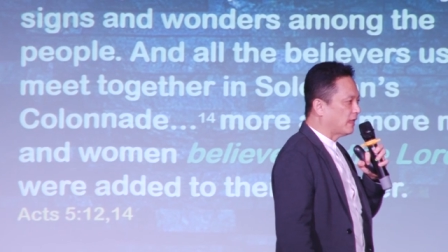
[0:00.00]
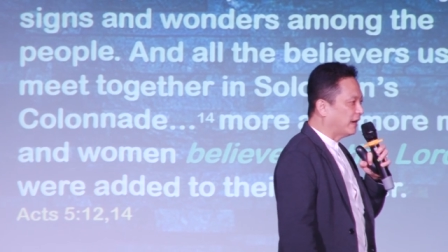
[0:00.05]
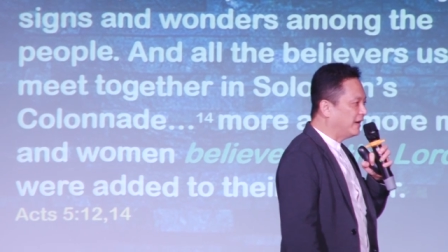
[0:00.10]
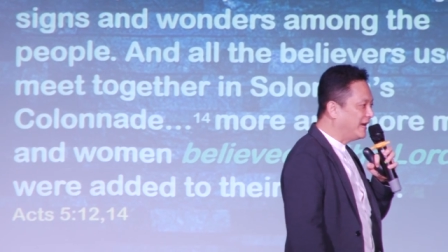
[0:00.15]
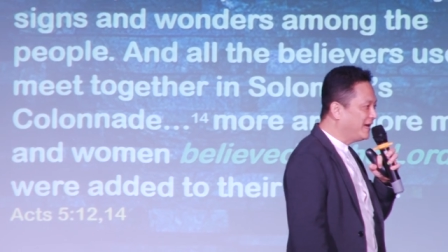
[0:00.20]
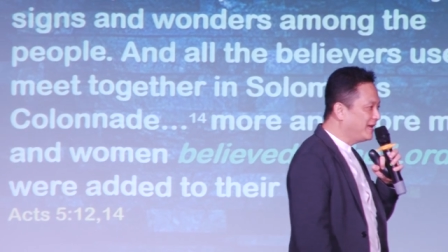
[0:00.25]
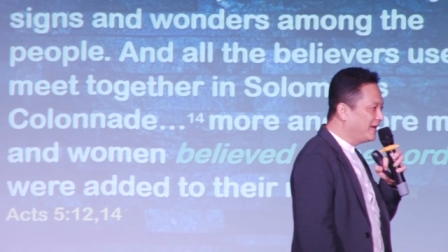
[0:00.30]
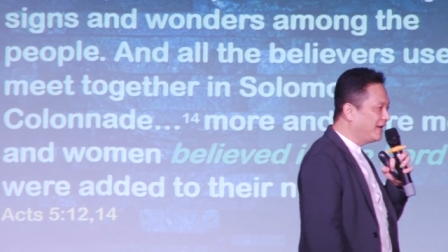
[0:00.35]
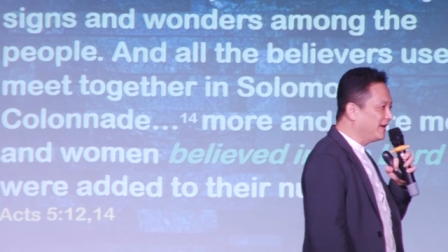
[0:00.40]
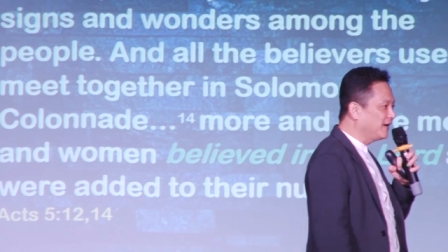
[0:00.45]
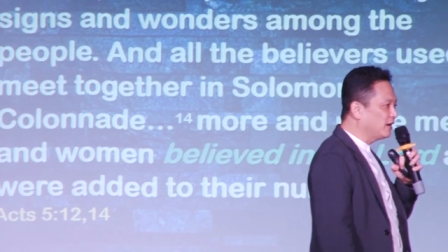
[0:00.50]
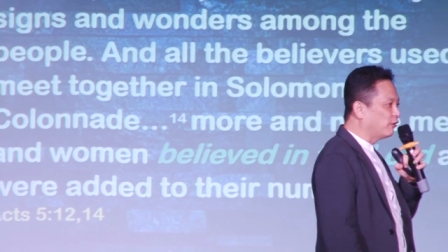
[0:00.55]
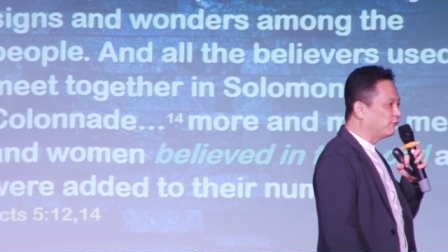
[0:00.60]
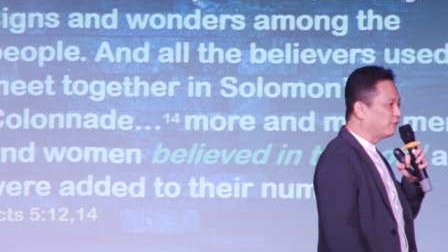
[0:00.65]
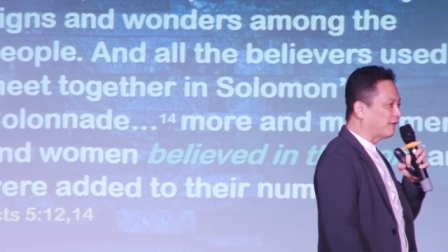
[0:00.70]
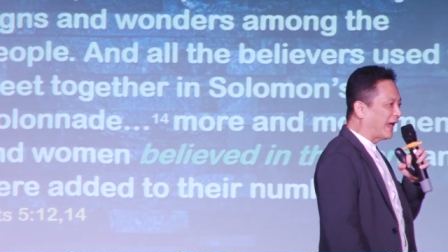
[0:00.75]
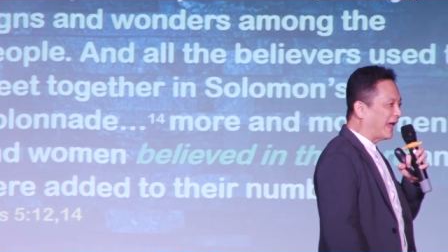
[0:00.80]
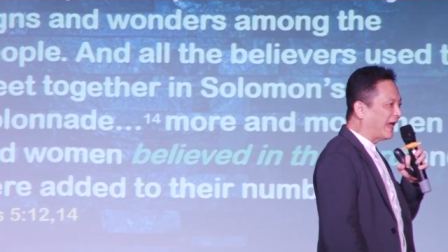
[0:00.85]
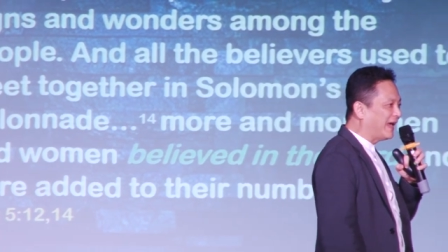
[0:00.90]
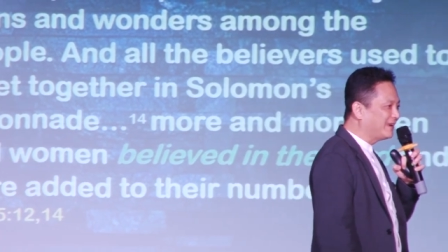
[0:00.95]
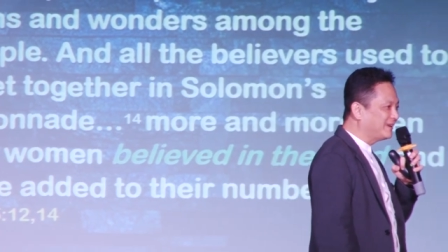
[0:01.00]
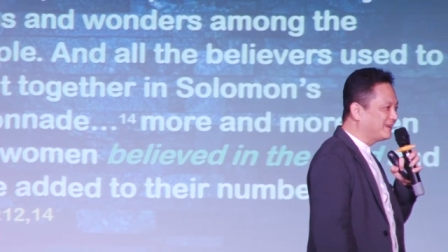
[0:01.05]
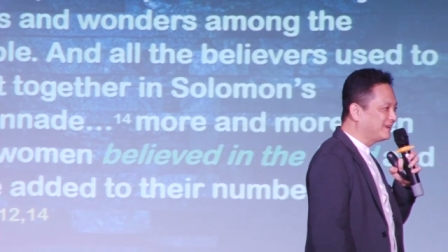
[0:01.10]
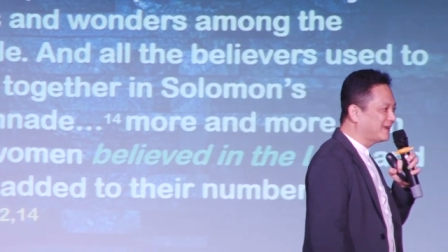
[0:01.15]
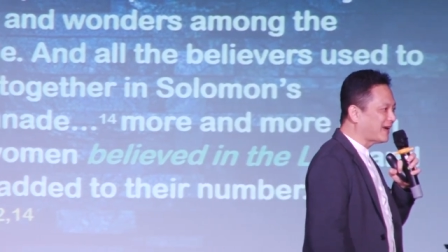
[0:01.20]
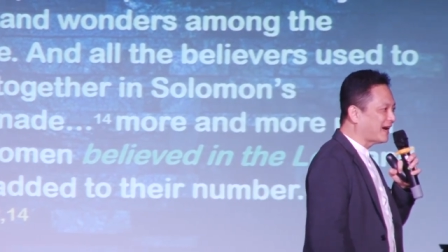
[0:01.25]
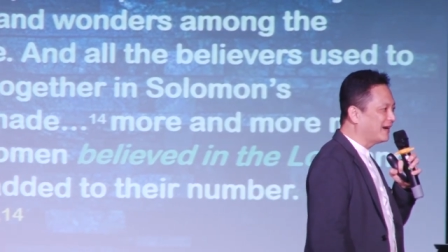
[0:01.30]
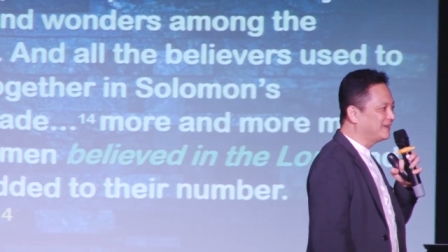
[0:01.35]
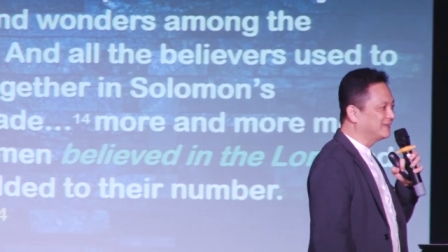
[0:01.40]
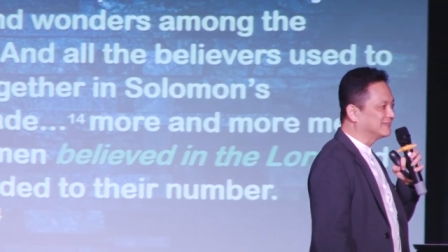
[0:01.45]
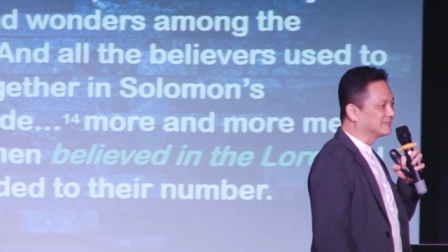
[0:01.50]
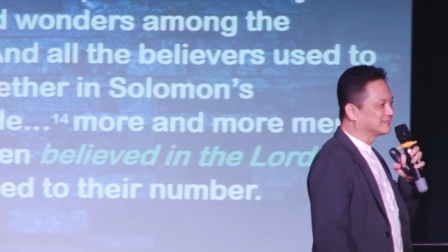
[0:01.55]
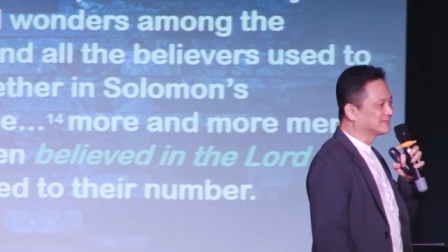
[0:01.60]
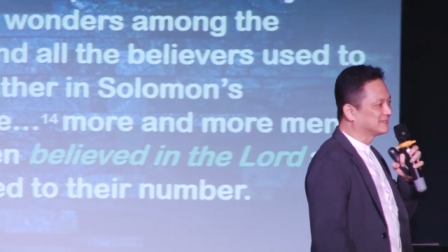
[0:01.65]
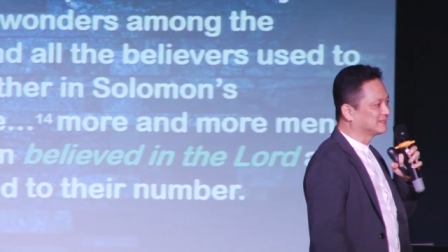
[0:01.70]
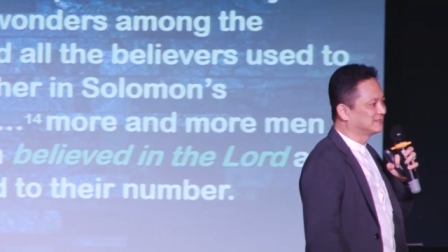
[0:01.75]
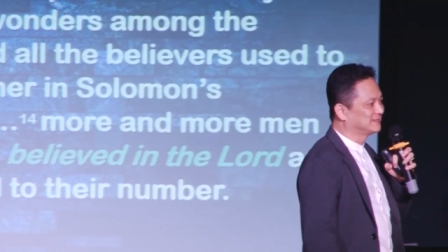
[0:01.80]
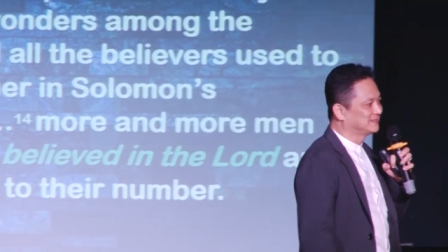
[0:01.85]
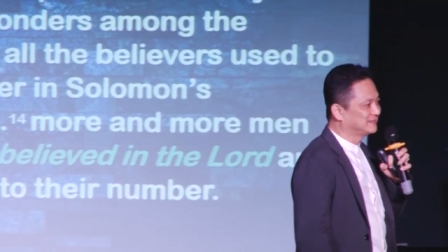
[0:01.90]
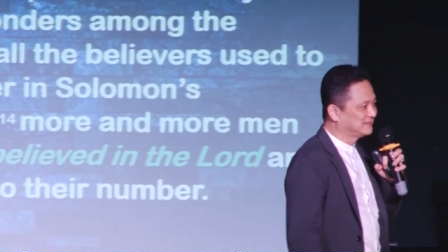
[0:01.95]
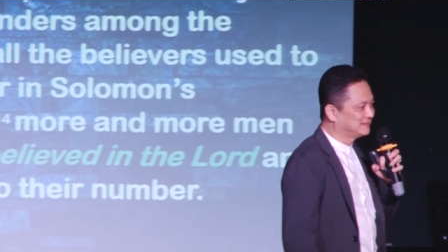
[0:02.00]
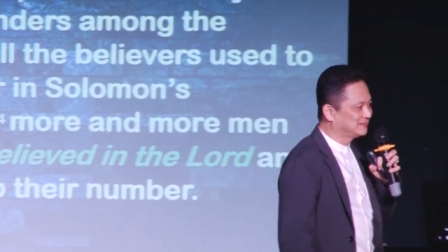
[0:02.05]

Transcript: The healing of Ananias,